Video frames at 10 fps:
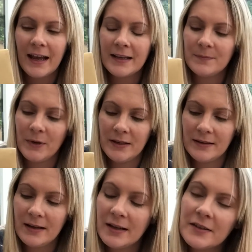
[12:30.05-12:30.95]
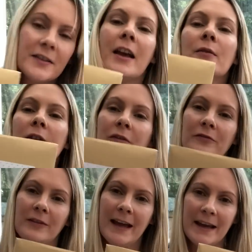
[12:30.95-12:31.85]
has been so
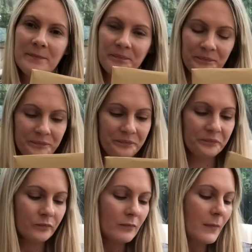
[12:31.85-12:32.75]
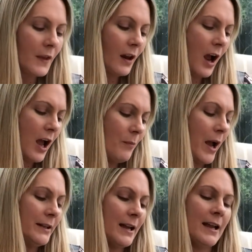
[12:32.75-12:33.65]
lovely.
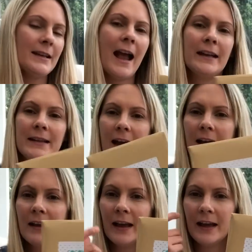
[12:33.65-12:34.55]
And Anna,